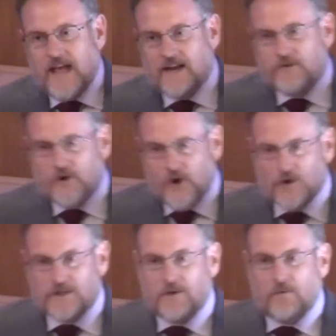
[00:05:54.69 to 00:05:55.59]
And if your
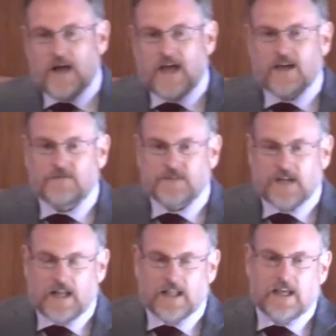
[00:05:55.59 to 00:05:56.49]
only way of
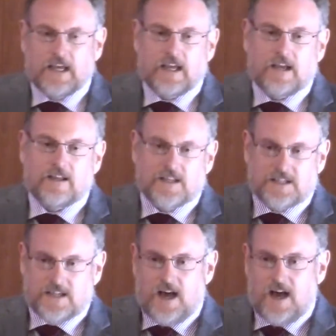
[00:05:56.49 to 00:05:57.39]
telling
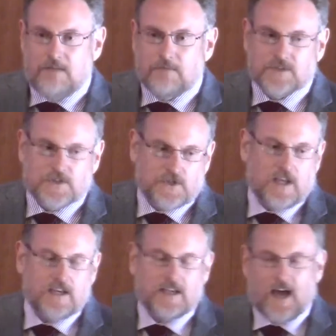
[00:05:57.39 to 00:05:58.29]
the time is a
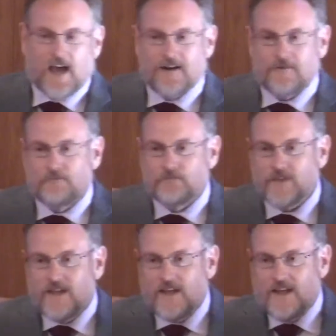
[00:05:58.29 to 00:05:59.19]
sundial,
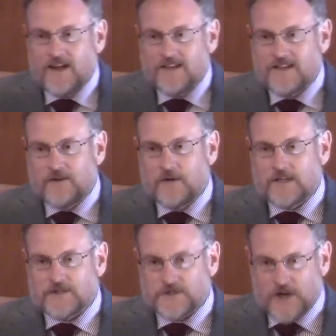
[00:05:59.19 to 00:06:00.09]
then when
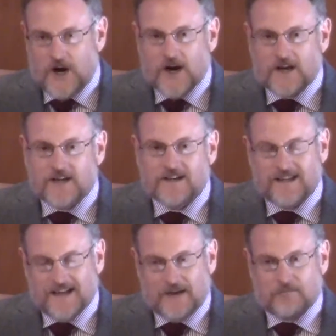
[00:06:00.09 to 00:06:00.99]
it's dark,
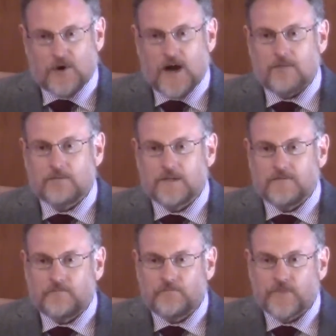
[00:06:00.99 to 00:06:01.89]
you got a
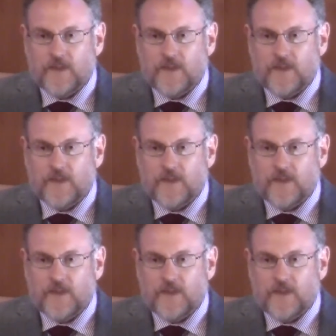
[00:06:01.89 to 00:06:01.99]
problem.